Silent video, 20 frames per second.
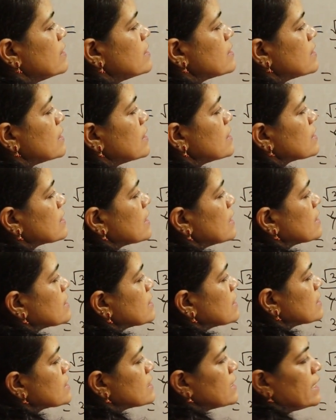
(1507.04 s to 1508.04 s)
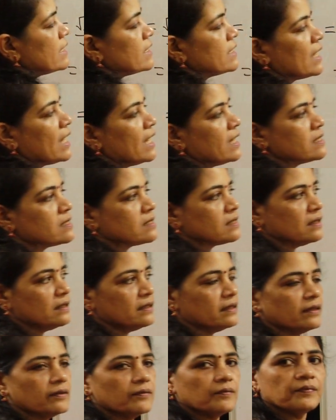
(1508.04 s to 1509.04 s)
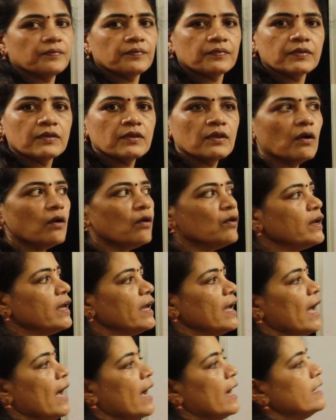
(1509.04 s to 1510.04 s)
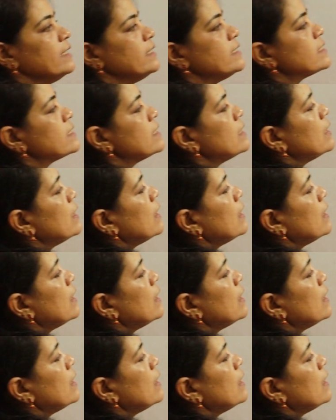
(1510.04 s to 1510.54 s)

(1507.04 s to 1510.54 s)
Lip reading: this 6 and 6 get cancelled. Okay, and